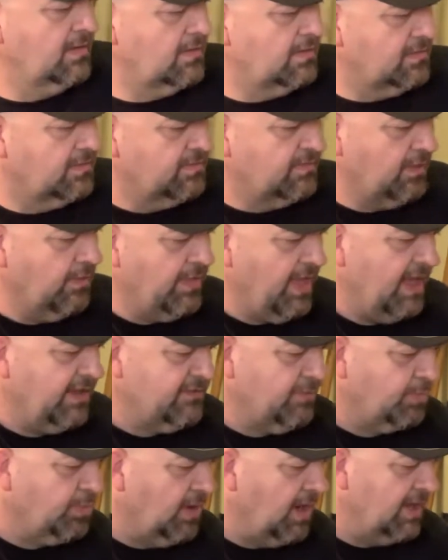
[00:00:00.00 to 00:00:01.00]
So that's
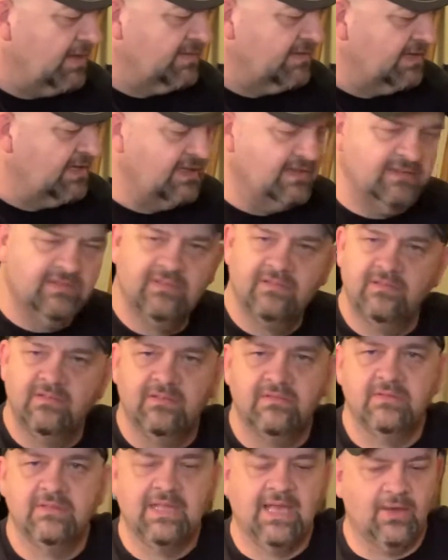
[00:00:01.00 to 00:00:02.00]
a
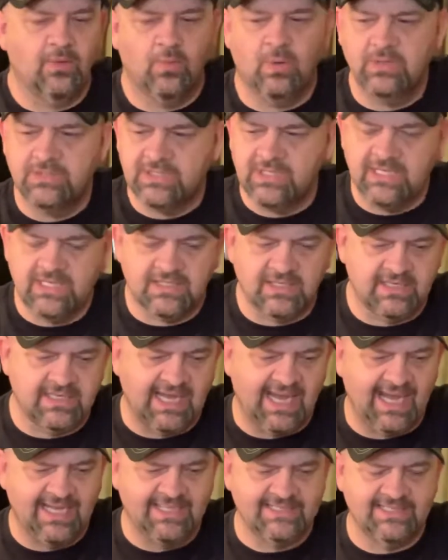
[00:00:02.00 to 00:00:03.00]
process that once you get the
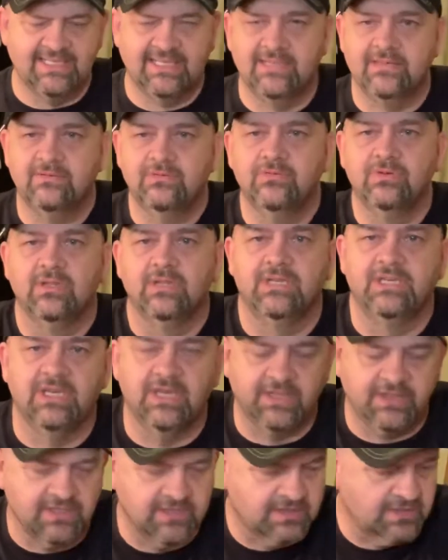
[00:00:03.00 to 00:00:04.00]
die set, really
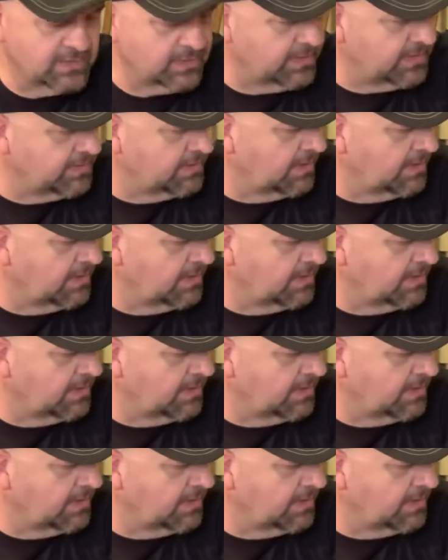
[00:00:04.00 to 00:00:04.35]
nothing to it.